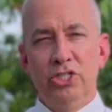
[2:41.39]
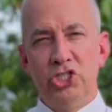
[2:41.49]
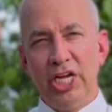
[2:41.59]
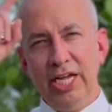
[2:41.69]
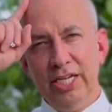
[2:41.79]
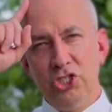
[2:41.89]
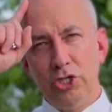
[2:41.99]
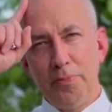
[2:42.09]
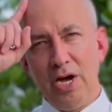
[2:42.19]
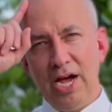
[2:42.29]
change
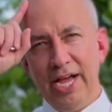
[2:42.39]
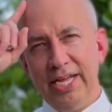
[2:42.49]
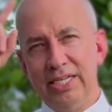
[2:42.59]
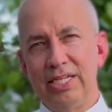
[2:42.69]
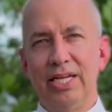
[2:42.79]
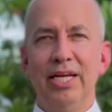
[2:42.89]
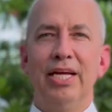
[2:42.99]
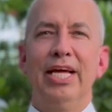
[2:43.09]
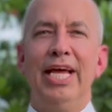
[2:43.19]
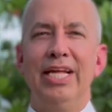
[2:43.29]
your mind
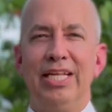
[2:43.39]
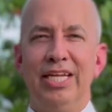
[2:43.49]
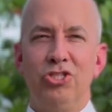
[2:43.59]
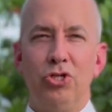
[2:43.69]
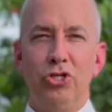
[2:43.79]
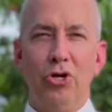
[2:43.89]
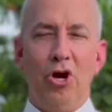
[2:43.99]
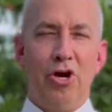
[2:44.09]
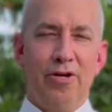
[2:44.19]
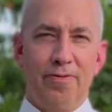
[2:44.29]
and enter your
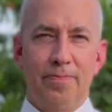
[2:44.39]
heart.